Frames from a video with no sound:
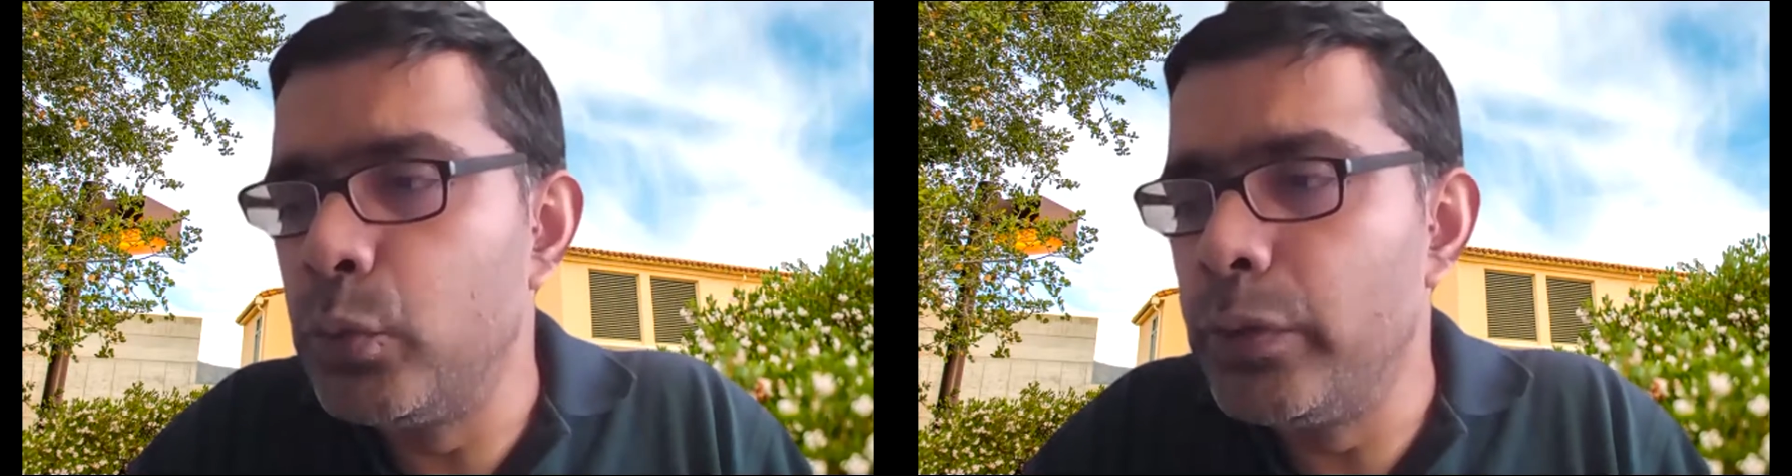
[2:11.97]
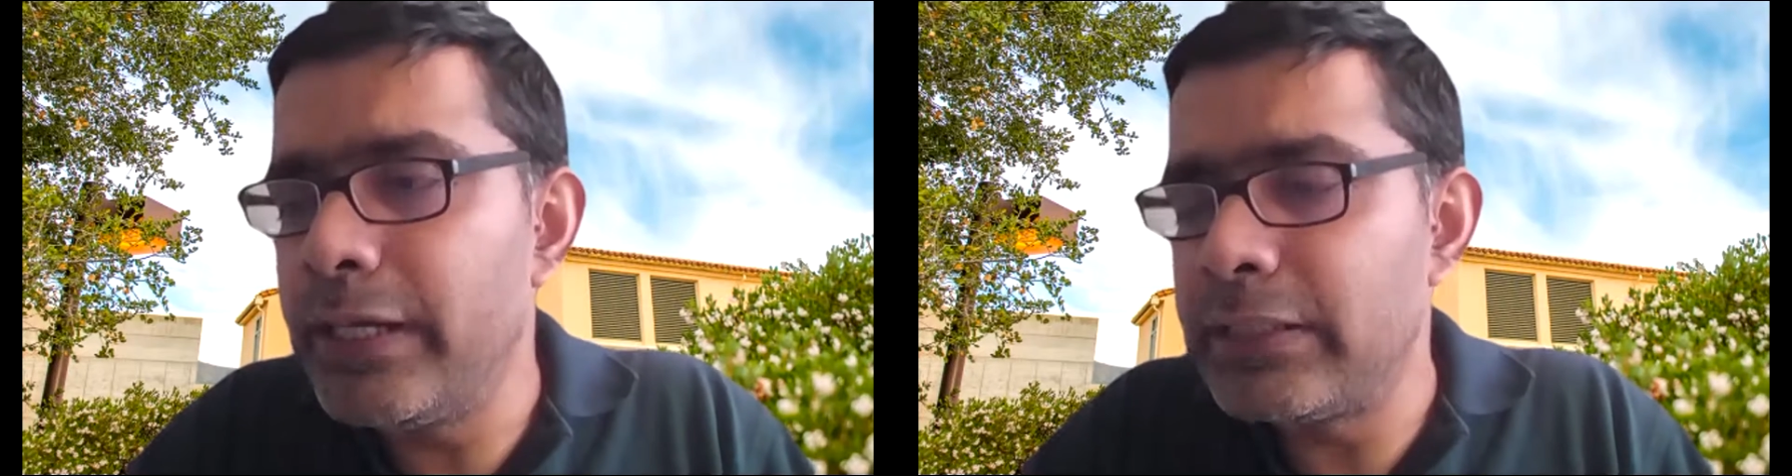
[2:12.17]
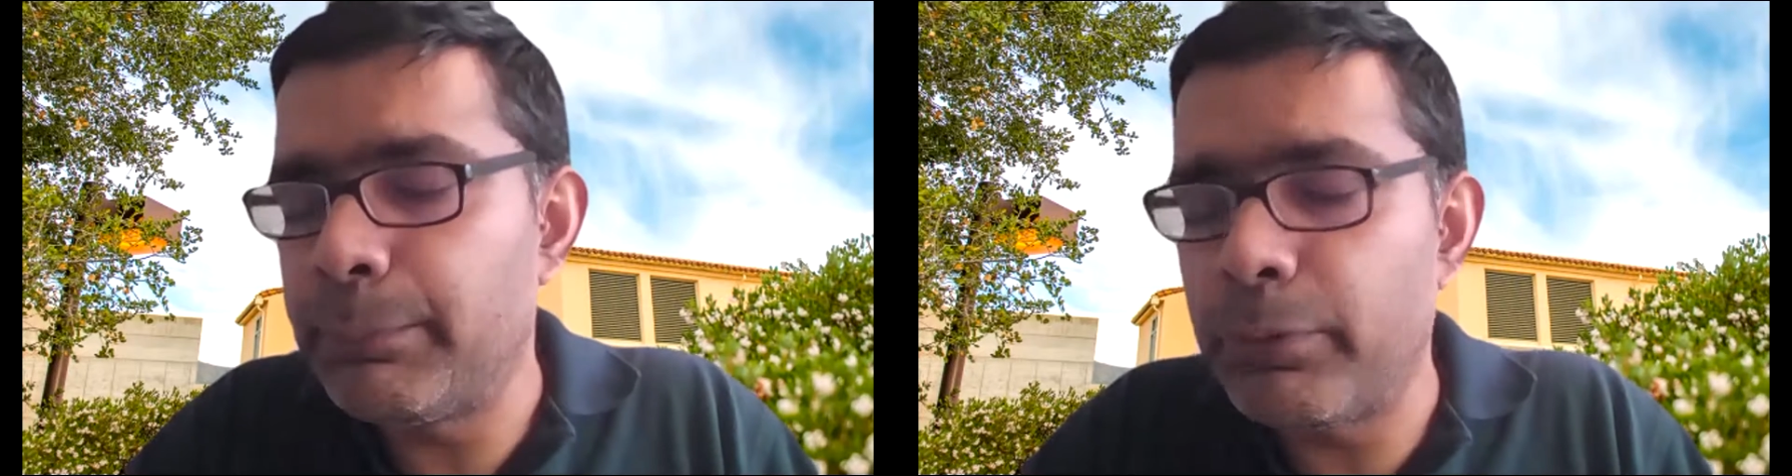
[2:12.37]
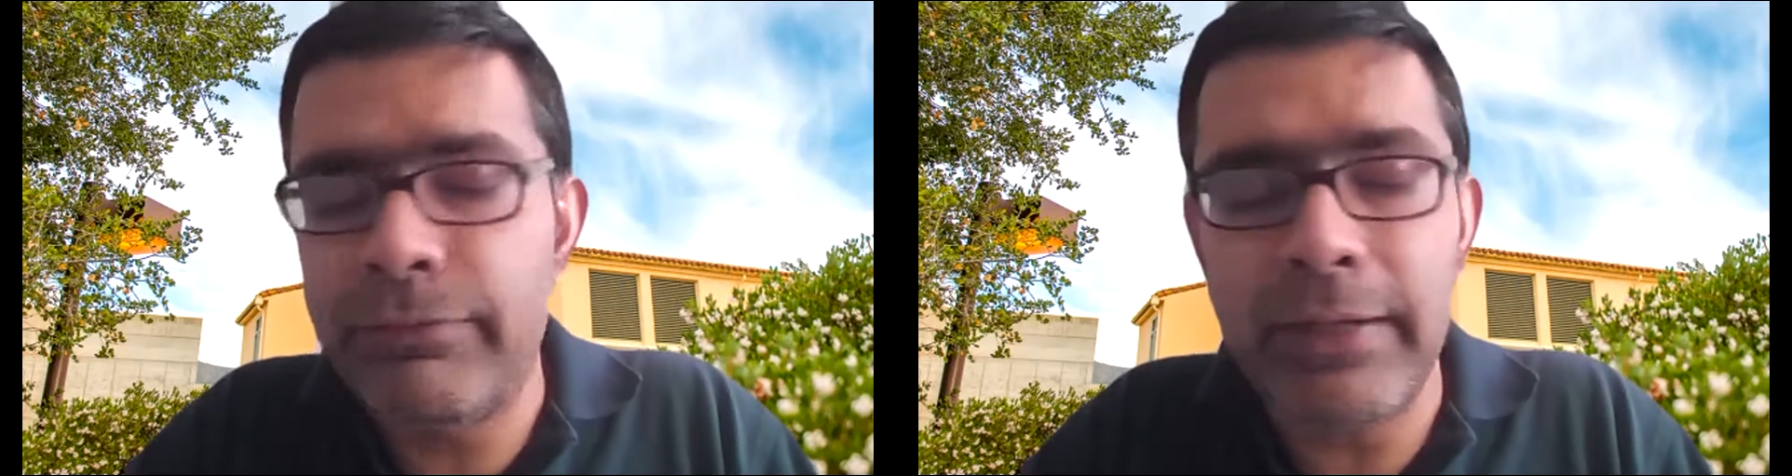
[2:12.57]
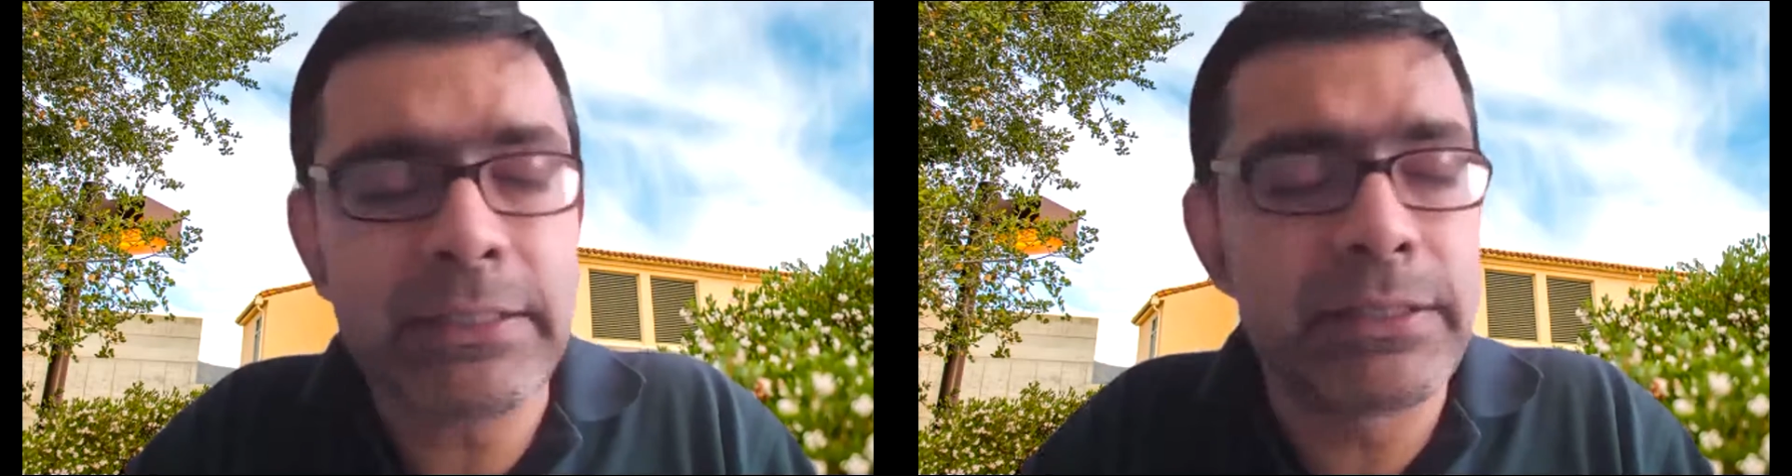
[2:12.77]
doing as a
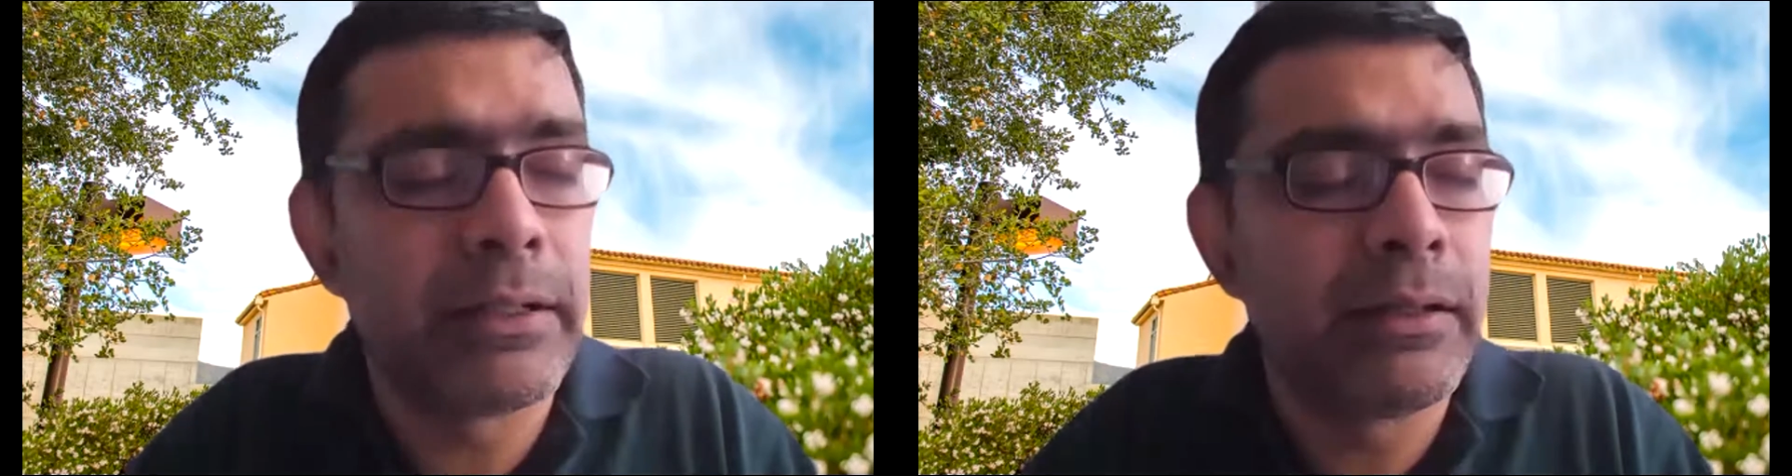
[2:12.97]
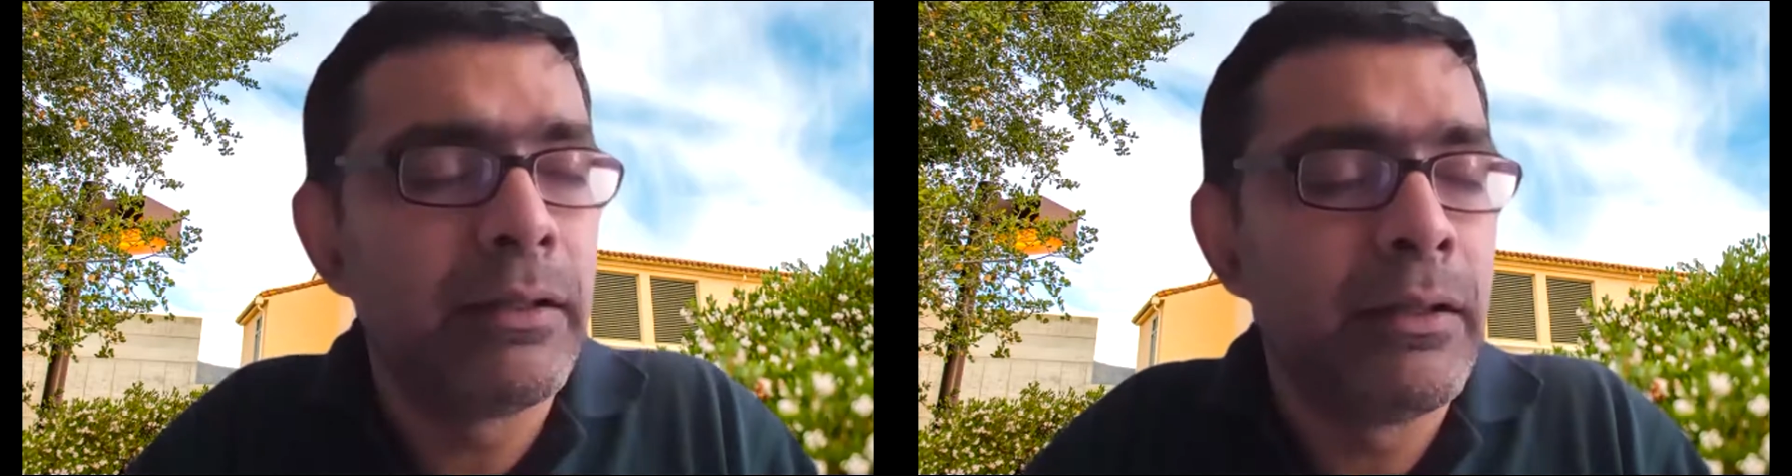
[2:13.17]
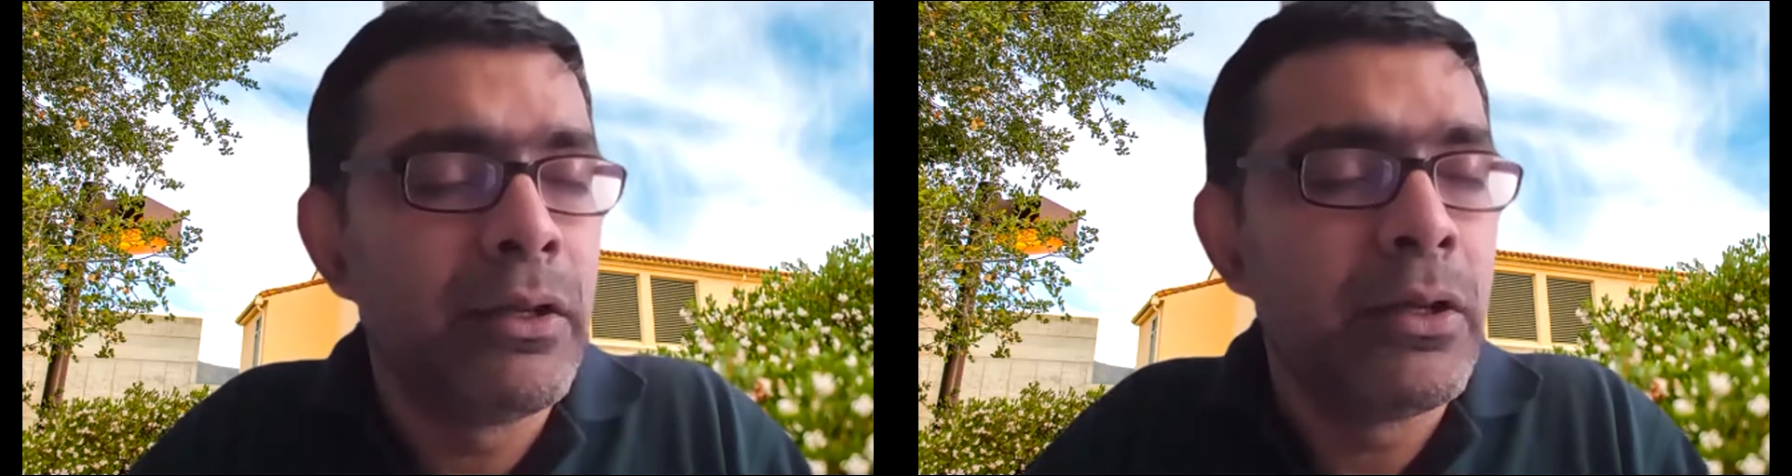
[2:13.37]
professional